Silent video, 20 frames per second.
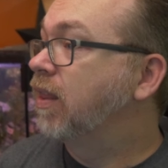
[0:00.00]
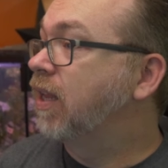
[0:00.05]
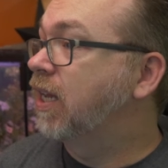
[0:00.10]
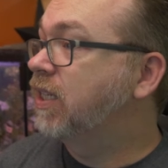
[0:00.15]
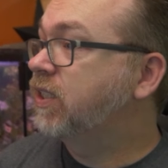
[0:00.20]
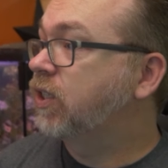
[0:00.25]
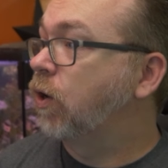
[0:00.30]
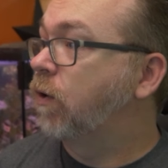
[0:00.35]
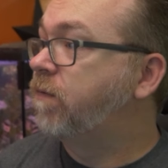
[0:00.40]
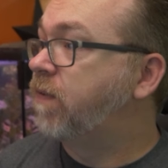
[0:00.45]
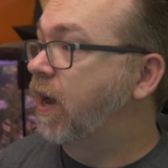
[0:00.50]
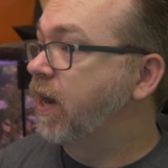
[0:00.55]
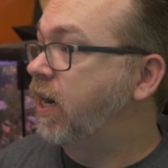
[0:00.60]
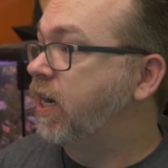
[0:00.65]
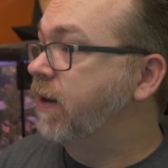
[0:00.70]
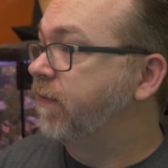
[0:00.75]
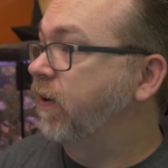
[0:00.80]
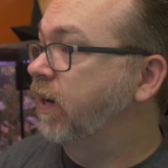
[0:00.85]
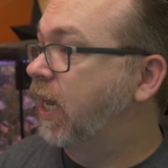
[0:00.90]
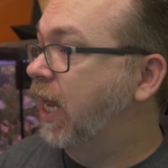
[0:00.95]
let's go find a
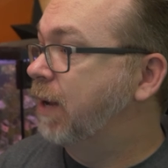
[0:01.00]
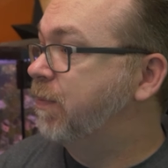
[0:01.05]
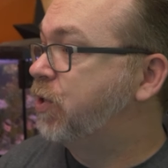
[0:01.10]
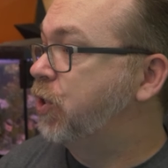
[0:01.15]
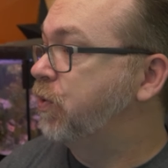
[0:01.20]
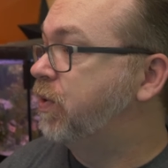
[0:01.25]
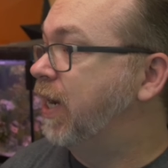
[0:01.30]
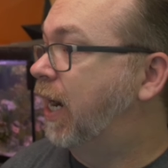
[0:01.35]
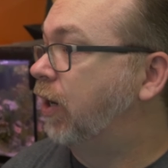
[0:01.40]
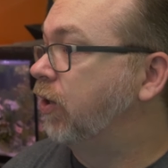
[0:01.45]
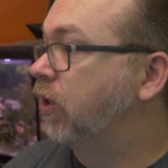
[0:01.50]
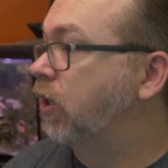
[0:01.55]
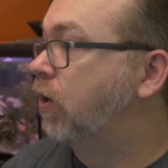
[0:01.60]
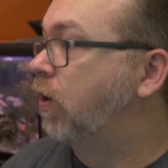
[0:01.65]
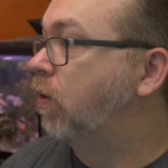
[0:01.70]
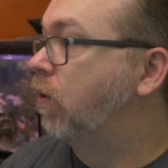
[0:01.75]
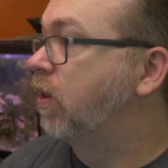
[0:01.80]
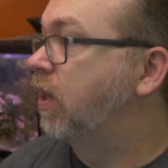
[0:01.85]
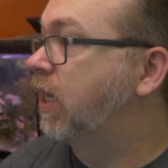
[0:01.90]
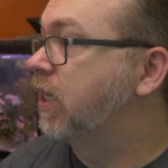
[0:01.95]
different game to
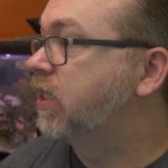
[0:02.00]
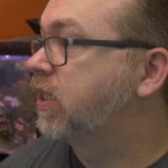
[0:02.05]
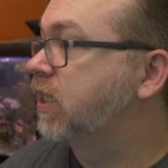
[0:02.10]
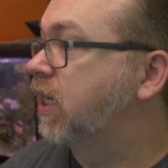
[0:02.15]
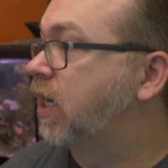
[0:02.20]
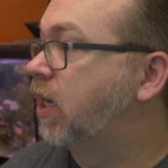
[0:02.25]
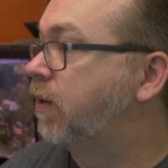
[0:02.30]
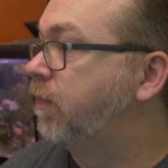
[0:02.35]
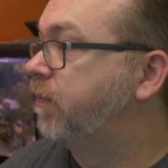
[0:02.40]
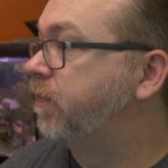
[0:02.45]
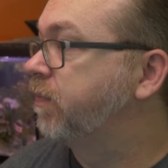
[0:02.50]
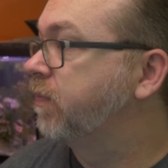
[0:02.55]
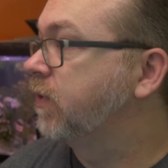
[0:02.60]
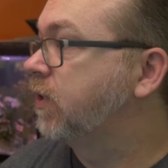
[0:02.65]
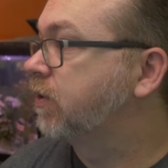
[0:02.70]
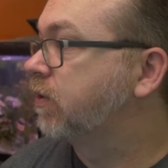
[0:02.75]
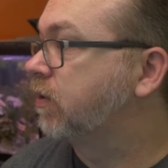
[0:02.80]
download. Let's um